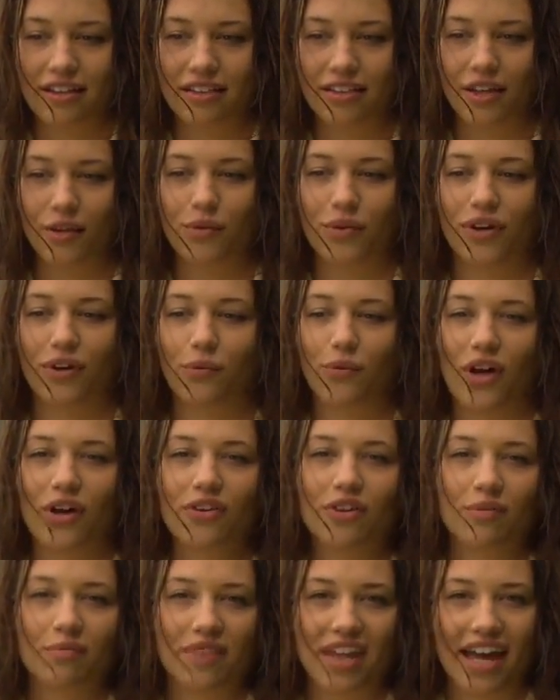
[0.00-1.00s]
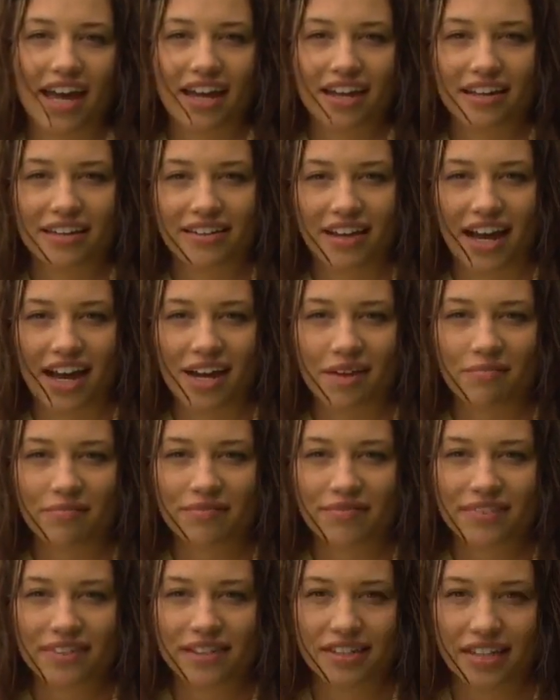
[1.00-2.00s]
they will welcome that time
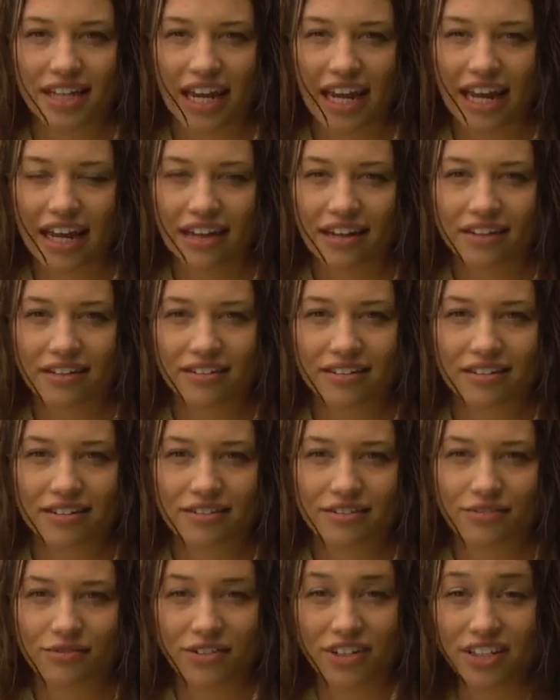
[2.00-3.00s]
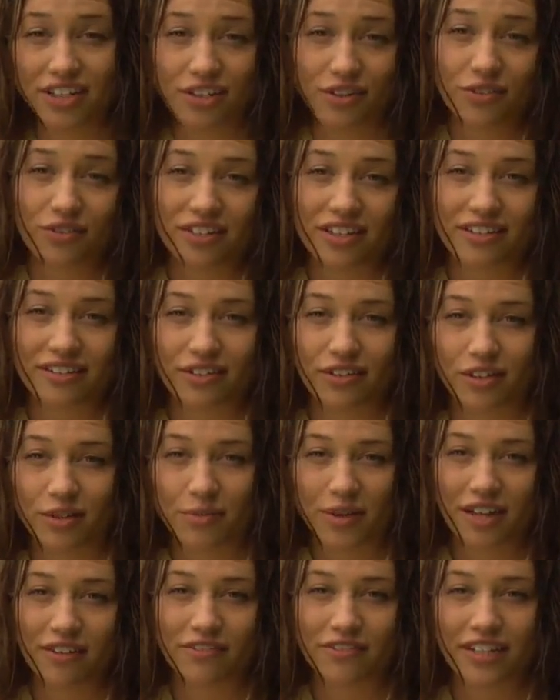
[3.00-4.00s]
and really use it to their
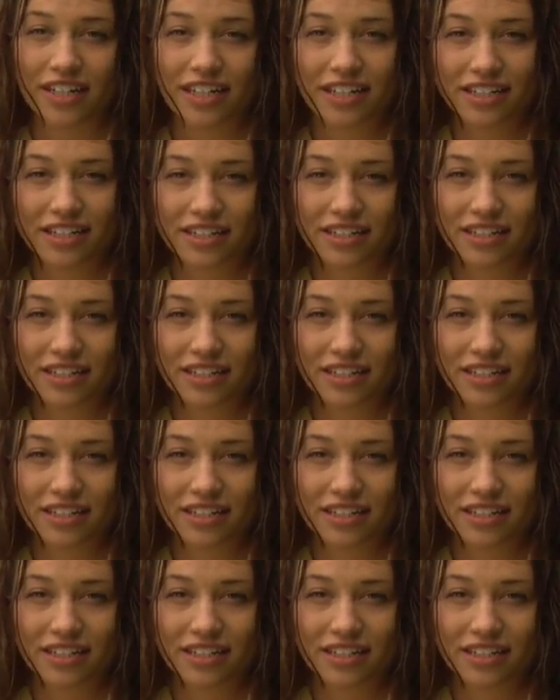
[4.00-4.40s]
benefit.